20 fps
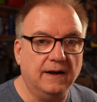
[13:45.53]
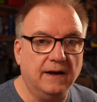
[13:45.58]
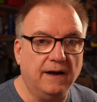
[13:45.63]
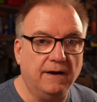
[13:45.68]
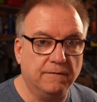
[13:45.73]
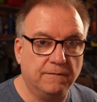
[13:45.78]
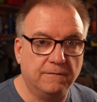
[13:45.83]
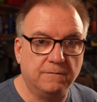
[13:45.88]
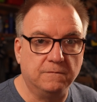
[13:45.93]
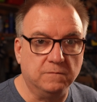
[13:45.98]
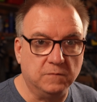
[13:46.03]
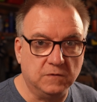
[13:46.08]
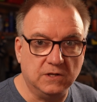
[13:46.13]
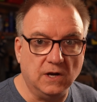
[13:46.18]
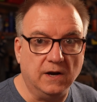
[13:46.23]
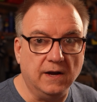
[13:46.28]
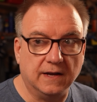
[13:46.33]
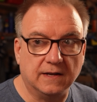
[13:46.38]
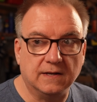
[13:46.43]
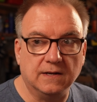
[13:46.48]
I've
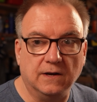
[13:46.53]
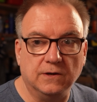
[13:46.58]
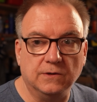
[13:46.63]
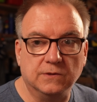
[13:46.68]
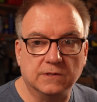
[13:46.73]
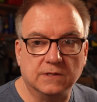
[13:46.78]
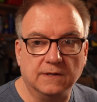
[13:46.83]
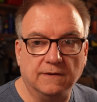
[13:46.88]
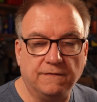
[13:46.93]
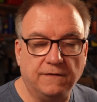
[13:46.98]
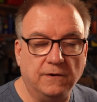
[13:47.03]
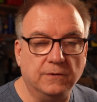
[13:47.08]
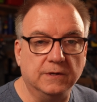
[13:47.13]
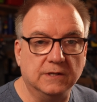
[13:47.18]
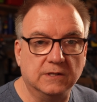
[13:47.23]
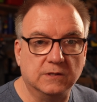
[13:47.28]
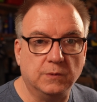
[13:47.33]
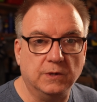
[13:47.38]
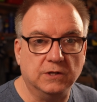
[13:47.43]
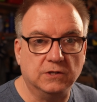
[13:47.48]
diagnosed a faulty
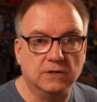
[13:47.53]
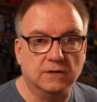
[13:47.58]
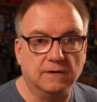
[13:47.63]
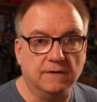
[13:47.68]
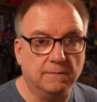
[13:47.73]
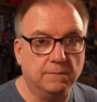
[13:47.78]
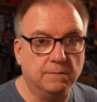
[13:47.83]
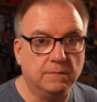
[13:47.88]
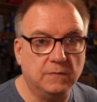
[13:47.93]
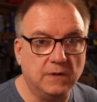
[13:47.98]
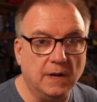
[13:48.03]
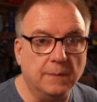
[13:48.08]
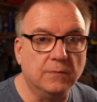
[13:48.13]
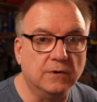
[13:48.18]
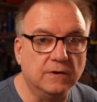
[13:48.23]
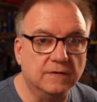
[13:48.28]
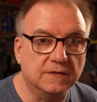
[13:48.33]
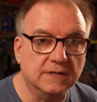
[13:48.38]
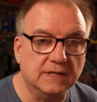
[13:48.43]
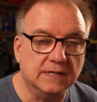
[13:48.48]
switch on a
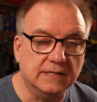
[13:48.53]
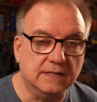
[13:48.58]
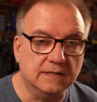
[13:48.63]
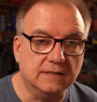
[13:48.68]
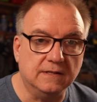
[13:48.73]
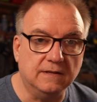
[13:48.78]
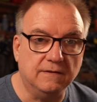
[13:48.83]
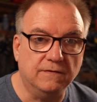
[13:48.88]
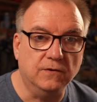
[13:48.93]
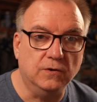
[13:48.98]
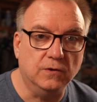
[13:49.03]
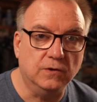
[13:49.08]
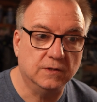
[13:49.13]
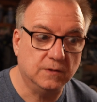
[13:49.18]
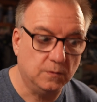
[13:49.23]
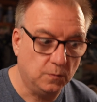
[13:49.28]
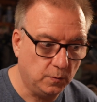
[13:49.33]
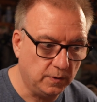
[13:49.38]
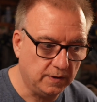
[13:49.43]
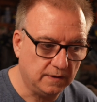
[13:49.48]
number of
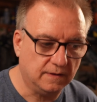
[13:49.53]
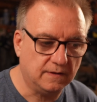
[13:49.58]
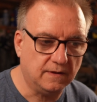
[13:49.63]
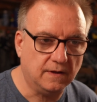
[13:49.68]
C64s with a